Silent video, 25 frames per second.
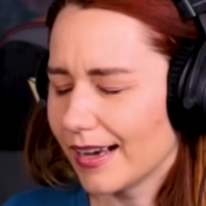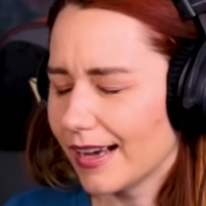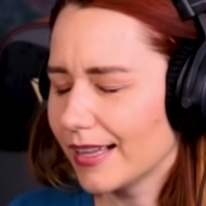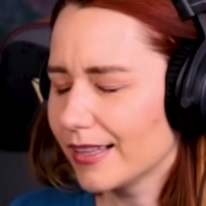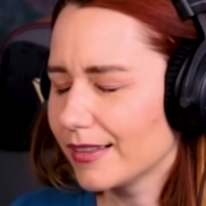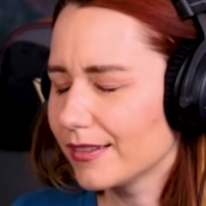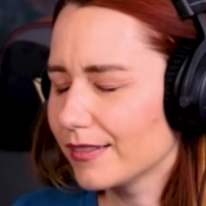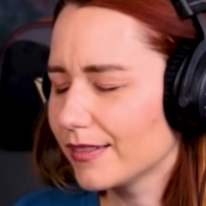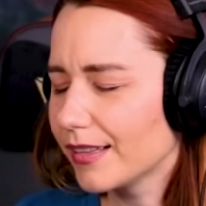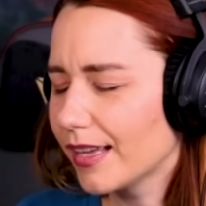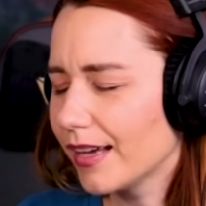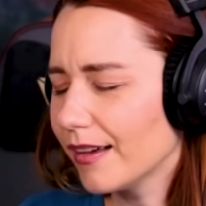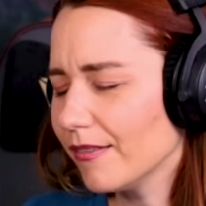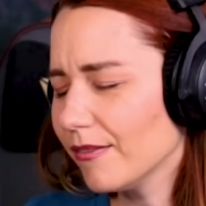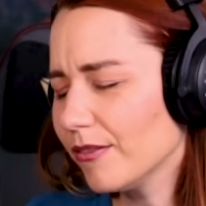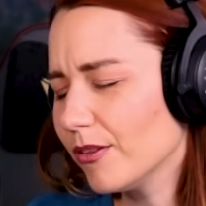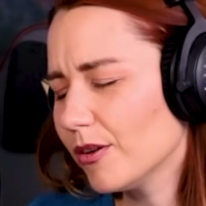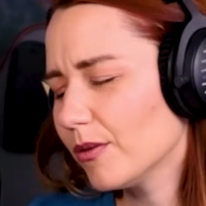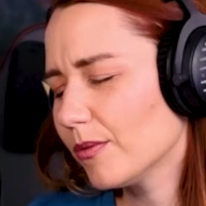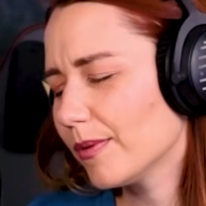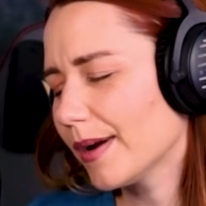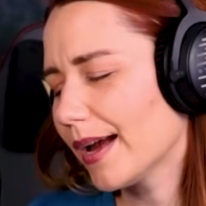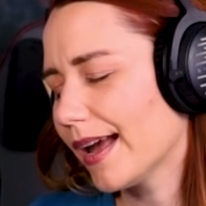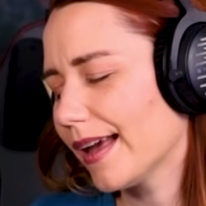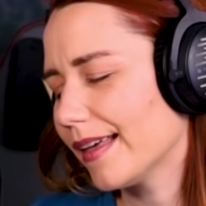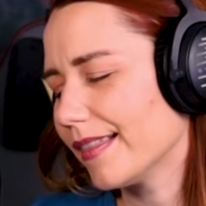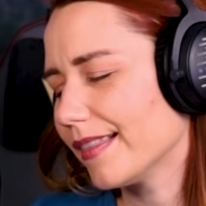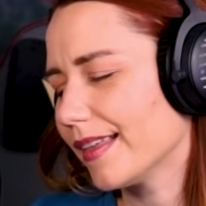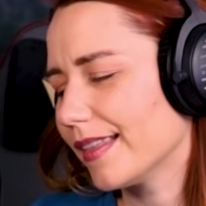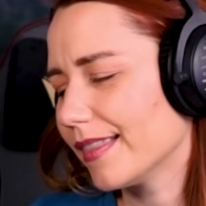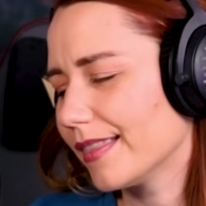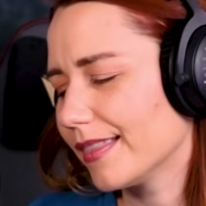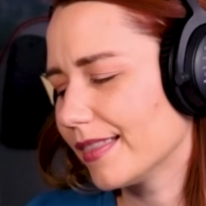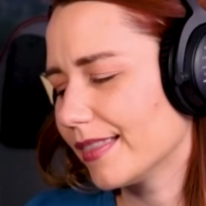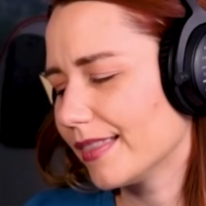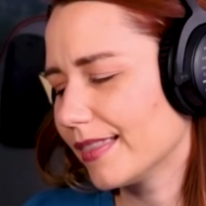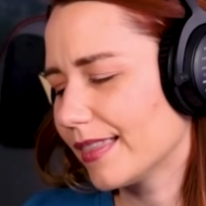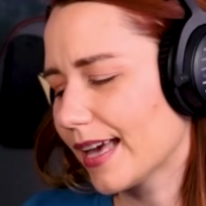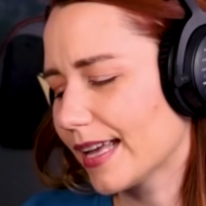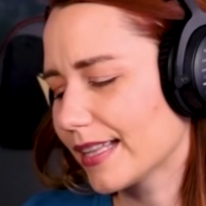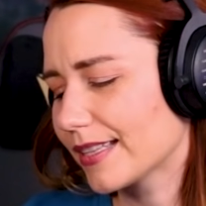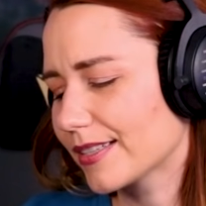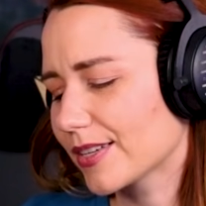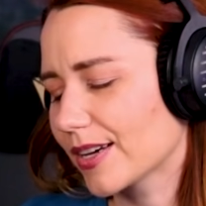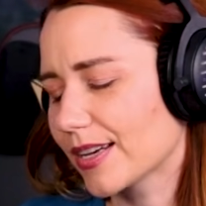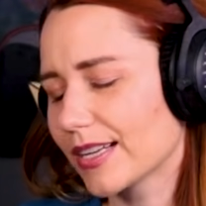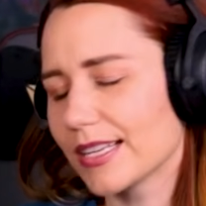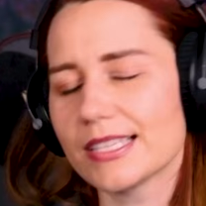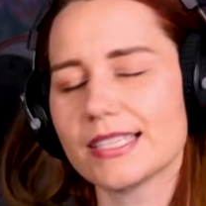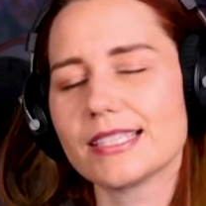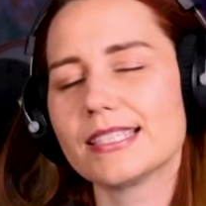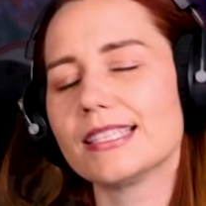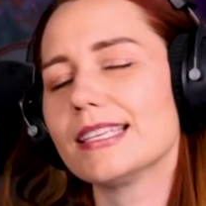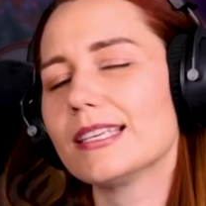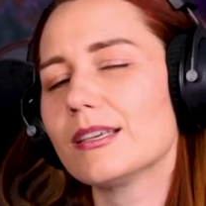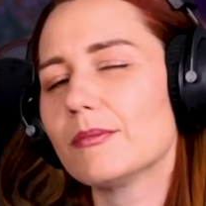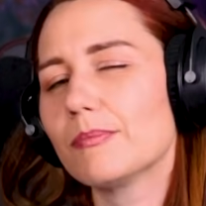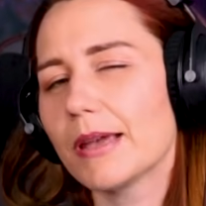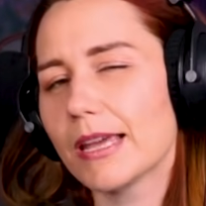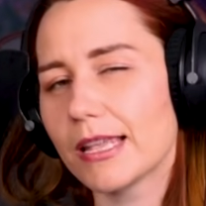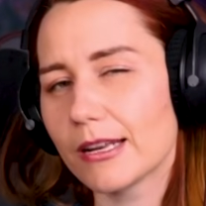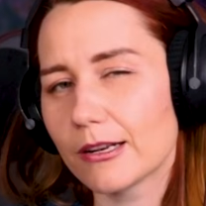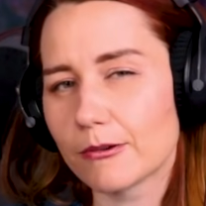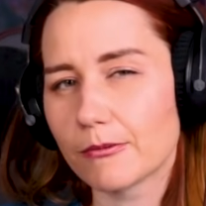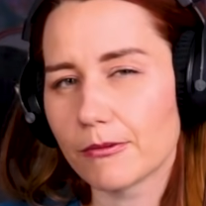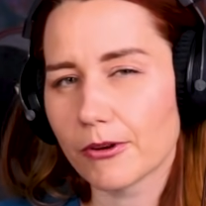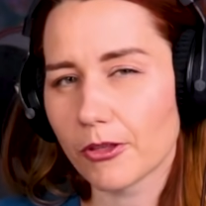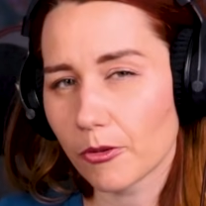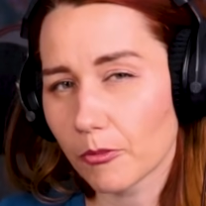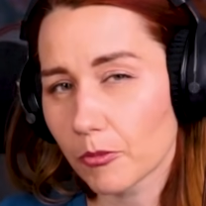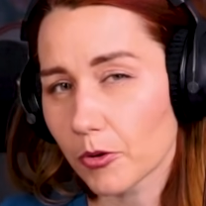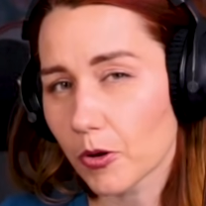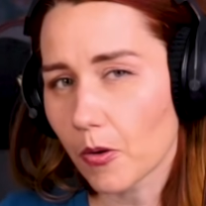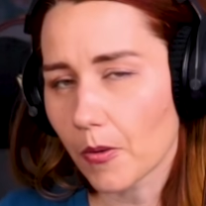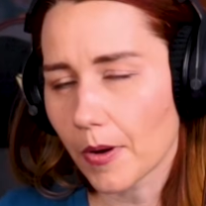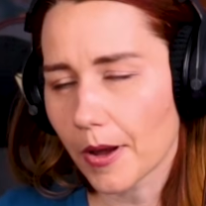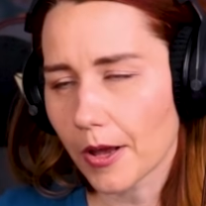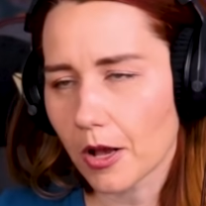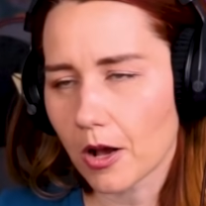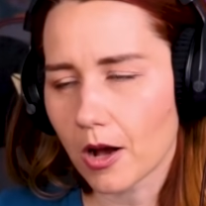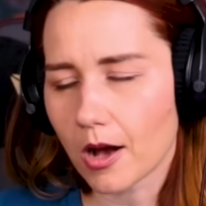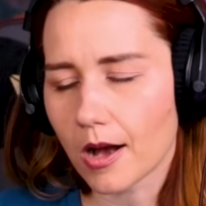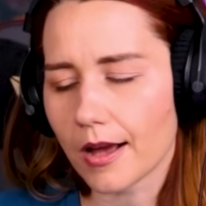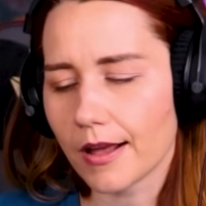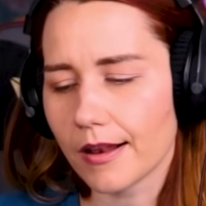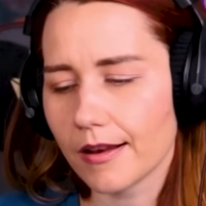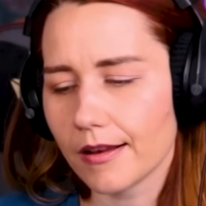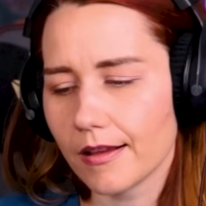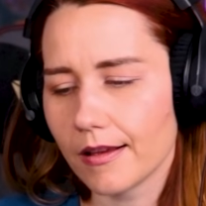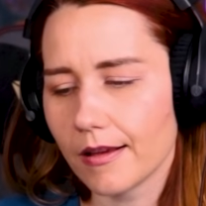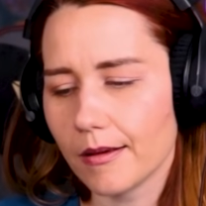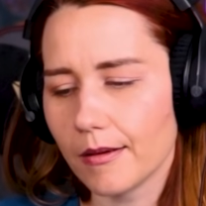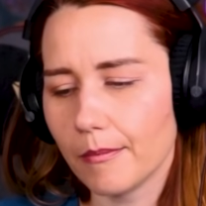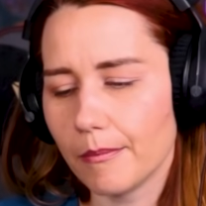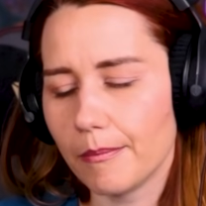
I love the way that that's got a syncopated rhythm going on,